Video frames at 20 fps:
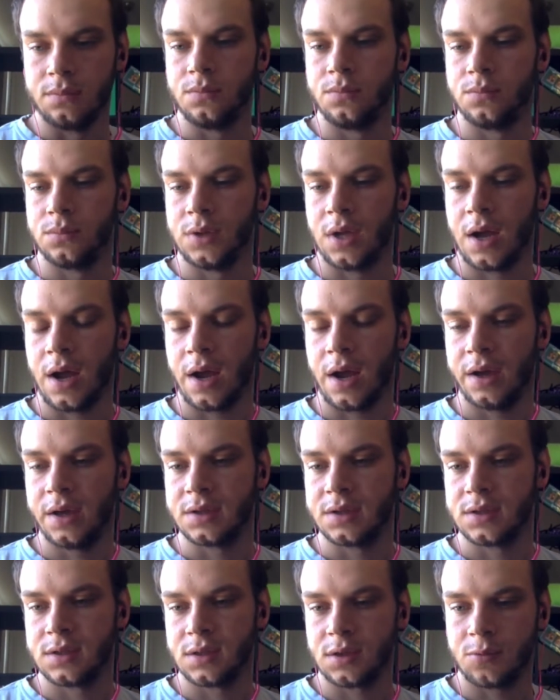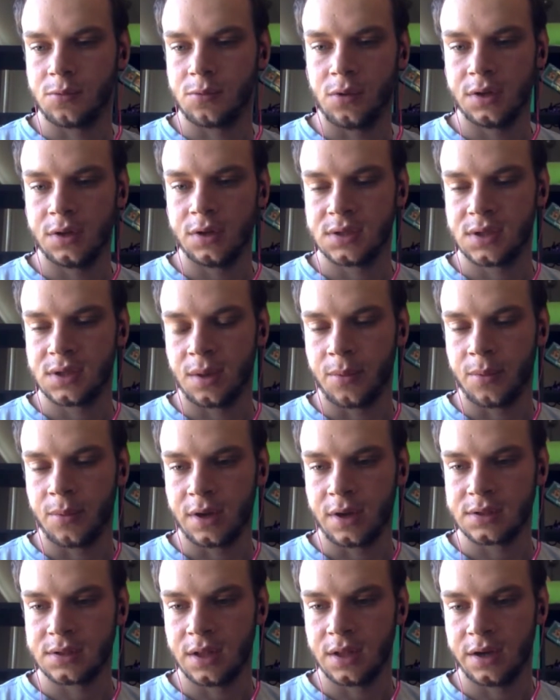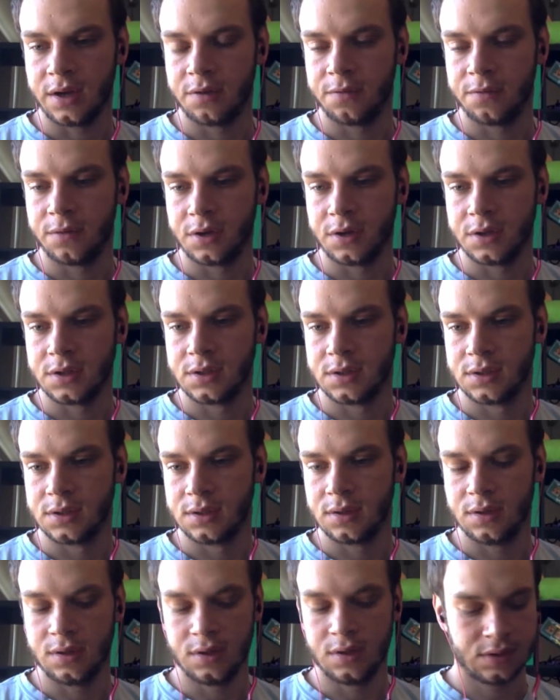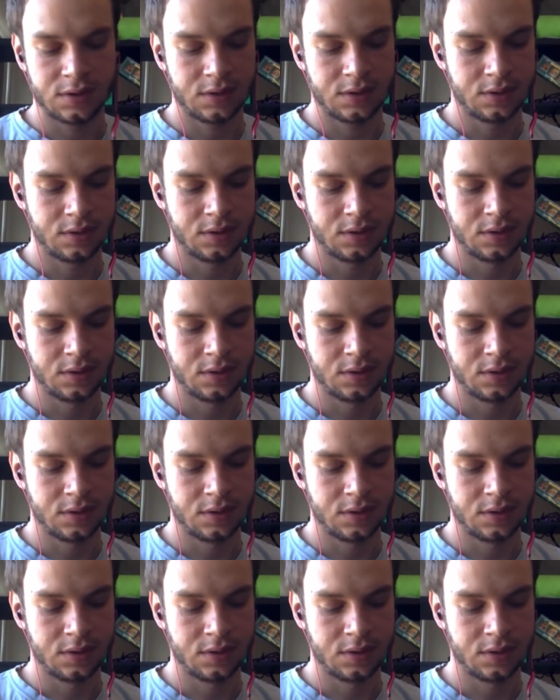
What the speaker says: highest quality simulcast layer first. This